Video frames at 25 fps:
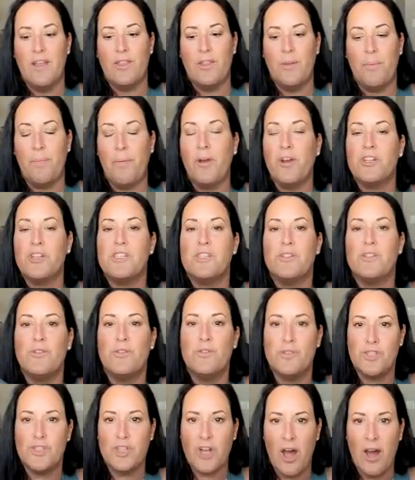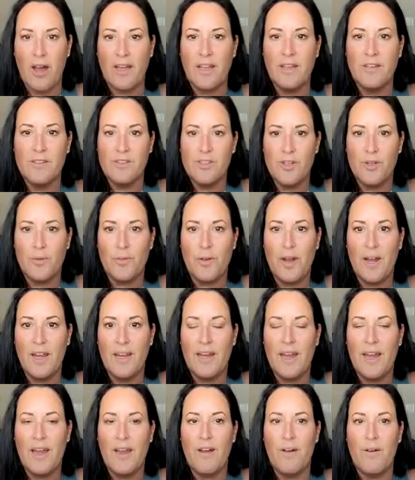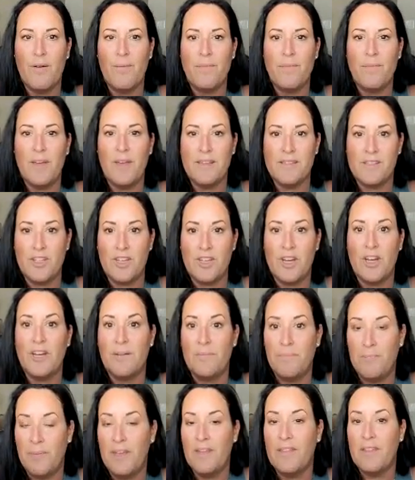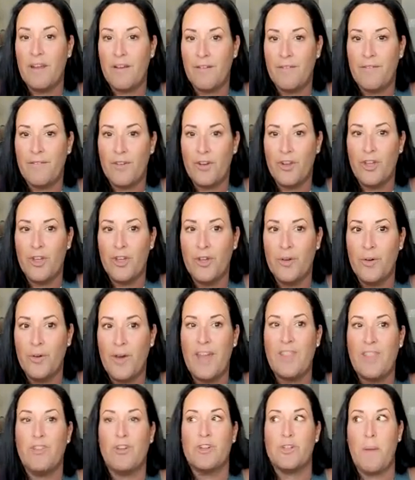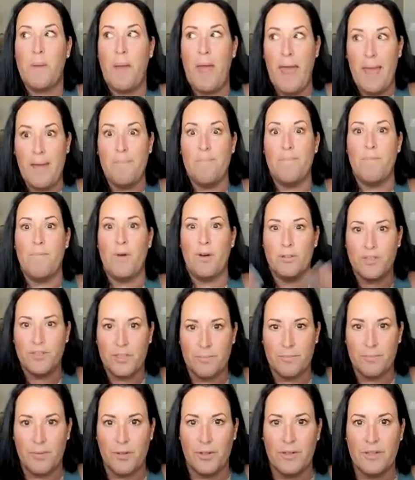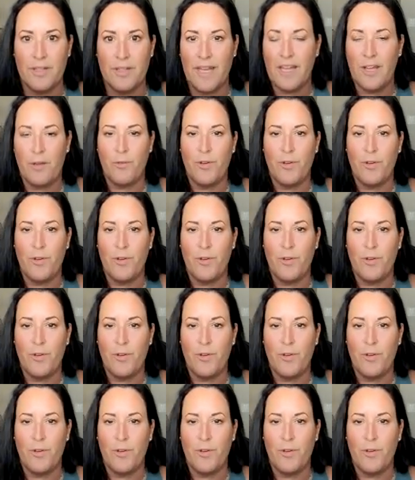the person who's talking to you right now is going to be there for you, and multiple, like,